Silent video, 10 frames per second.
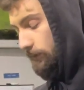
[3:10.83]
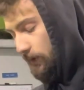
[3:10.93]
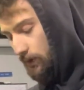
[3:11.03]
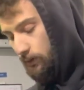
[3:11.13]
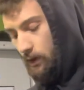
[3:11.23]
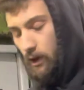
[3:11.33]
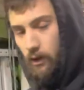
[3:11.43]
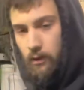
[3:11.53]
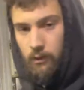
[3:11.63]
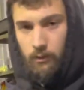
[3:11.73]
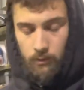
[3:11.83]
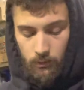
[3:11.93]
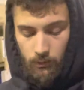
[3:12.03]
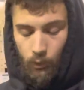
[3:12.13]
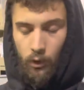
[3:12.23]
fact that
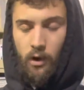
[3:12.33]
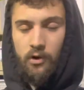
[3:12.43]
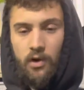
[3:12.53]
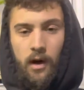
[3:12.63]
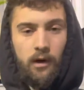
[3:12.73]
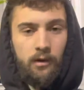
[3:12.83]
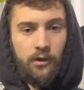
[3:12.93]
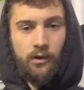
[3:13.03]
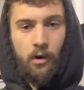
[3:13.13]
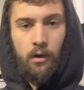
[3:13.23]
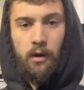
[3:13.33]
we are tracking this car,